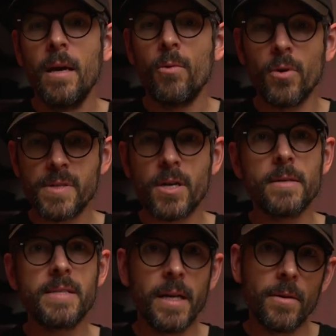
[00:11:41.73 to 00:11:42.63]
will
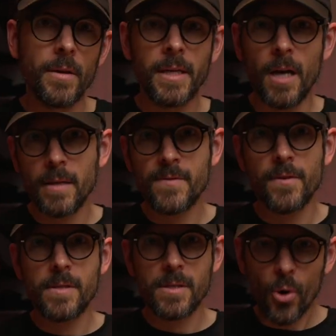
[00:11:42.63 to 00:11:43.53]
start signaling knots
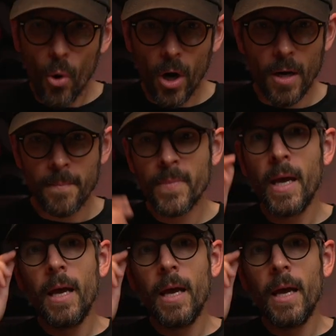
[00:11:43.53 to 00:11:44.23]
versus core